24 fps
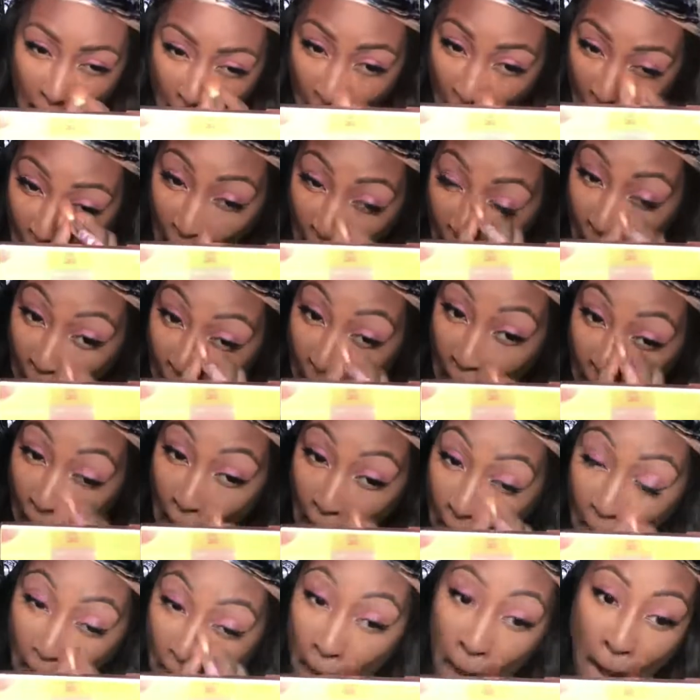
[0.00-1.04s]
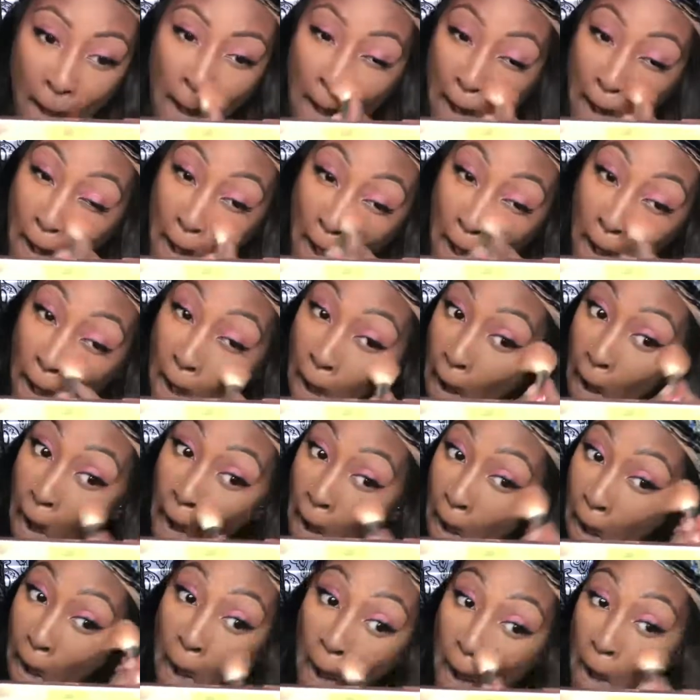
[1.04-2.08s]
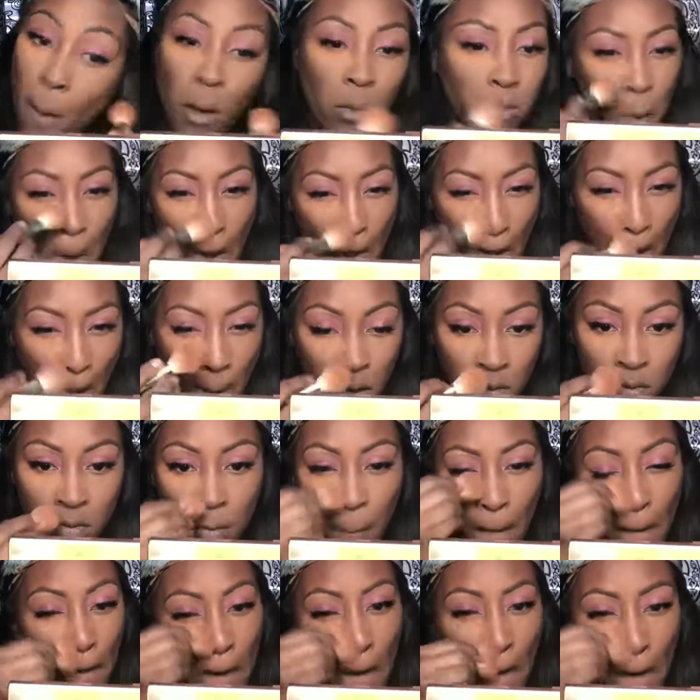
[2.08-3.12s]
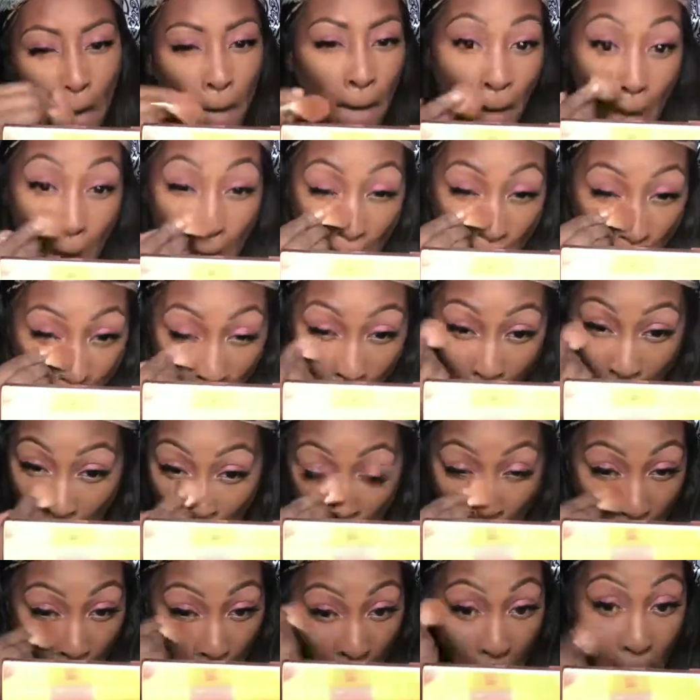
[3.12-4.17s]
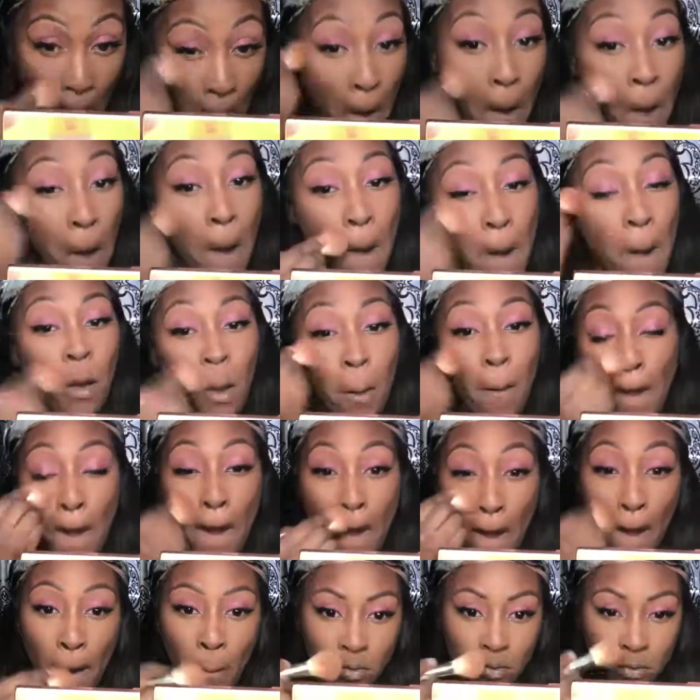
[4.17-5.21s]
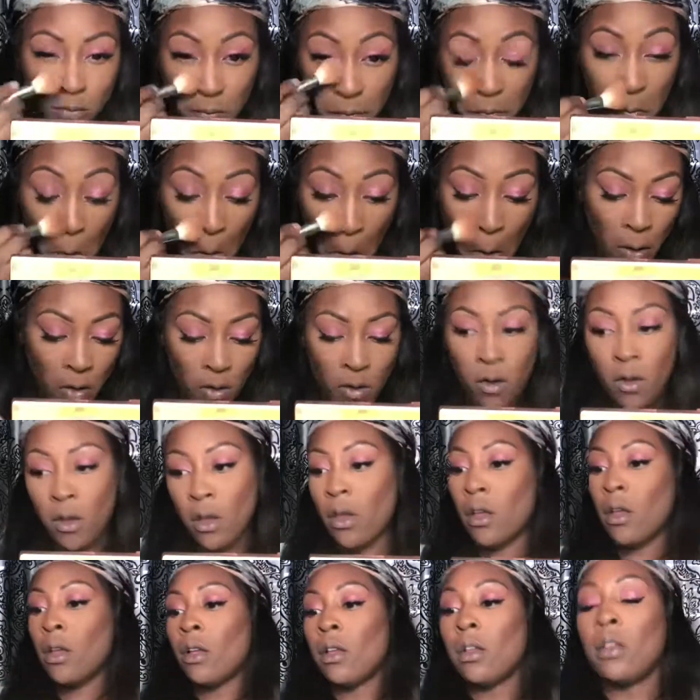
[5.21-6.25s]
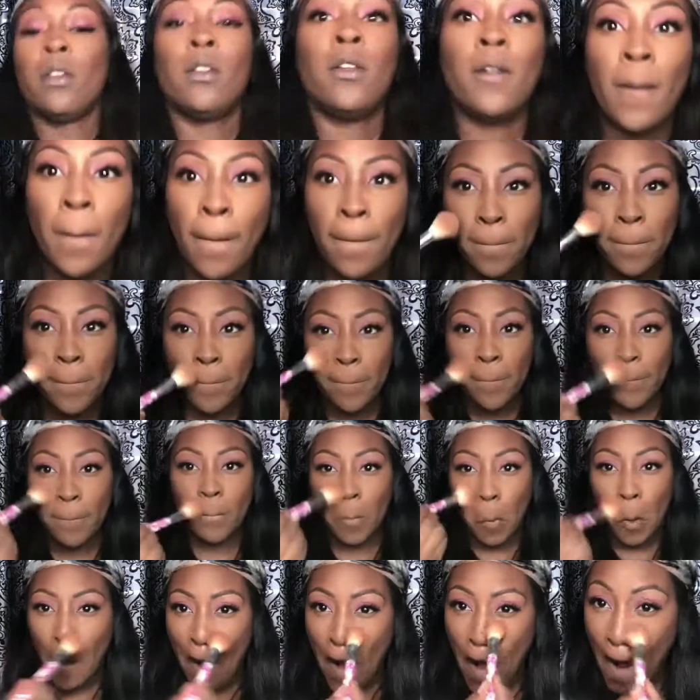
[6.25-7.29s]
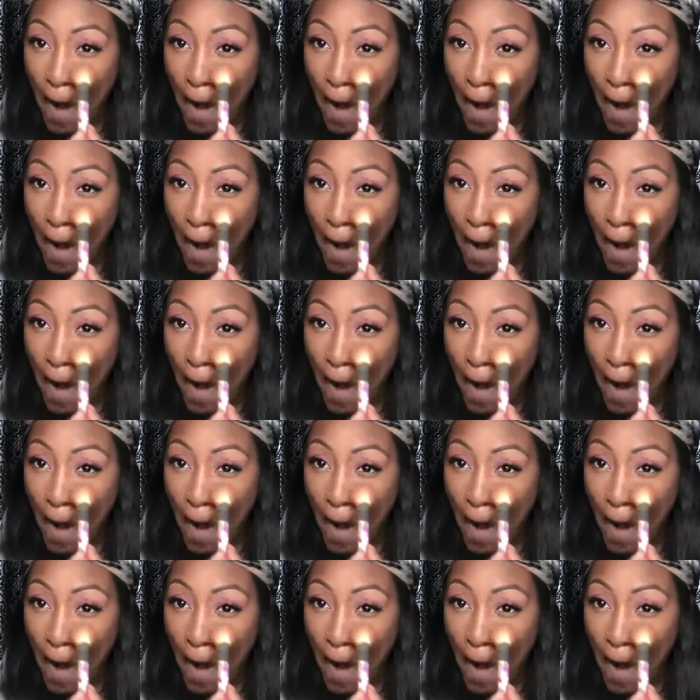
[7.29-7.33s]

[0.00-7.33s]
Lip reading: It's so easy to take off the powder, the excess powder, and it just glides on my face so nicely.